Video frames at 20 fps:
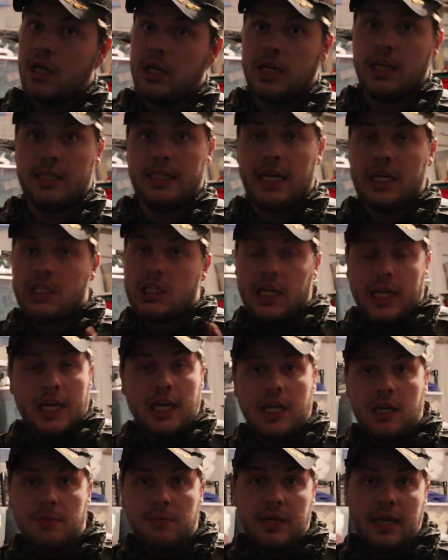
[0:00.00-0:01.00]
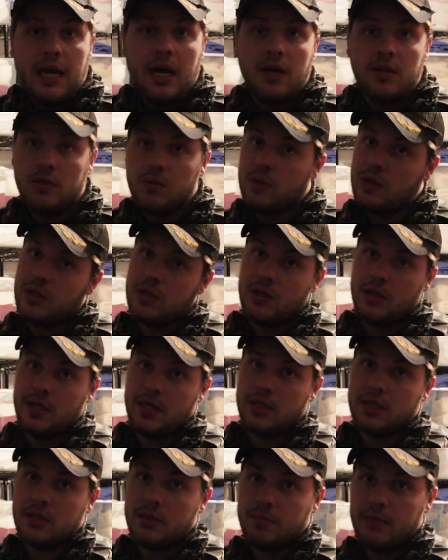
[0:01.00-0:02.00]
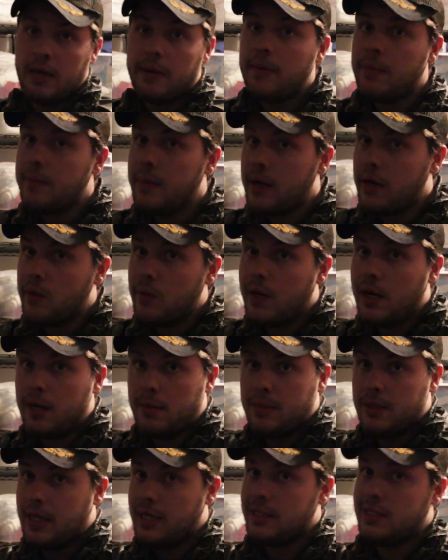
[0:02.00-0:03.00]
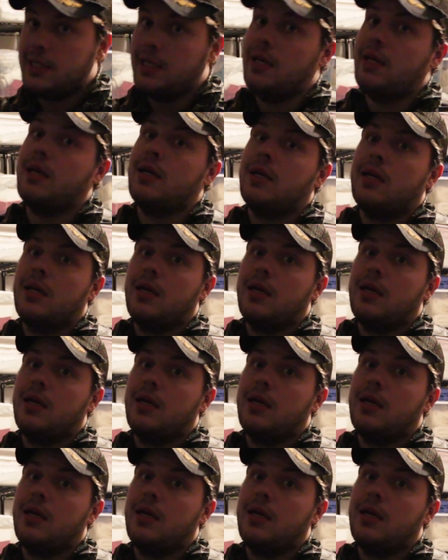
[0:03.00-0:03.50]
Cause that shit ain't gonna be out in the wilderness. Maybe marijuana, but that's it.